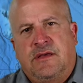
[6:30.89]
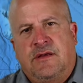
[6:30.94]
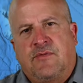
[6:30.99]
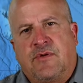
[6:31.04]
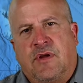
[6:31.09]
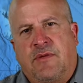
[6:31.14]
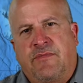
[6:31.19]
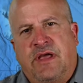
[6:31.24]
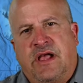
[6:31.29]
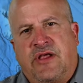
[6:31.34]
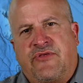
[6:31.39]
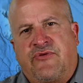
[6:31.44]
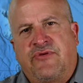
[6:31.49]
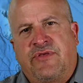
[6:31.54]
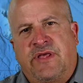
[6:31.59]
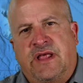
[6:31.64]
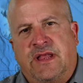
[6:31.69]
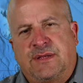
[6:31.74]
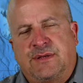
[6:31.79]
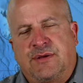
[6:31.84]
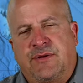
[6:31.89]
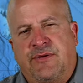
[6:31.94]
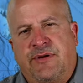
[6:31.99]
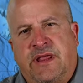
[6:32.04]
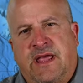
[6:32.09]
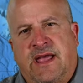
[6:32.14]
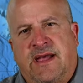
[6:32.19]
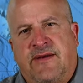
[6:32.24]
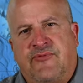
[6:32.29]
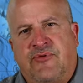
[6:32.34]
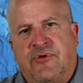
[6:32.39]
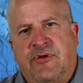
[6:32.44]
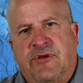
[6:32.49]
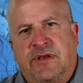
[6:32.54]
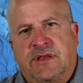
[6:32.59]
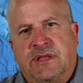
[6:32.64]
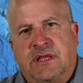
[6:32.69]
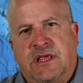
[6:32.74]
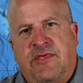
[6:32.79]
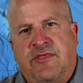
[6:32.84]
run back through that zone in the afternoon
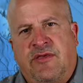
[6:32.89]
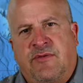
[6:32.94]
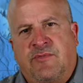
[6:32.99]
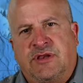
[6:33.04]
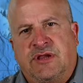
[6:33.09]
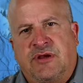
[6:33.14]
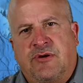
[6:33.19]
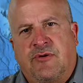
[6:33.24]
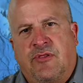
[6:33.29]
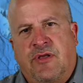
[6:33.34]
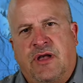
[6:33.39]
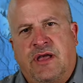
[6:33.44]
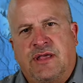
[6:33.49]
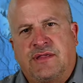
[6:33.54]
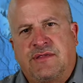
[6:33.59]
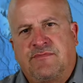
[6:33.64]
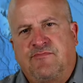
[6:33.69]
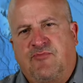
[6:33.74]
and see anything materialize.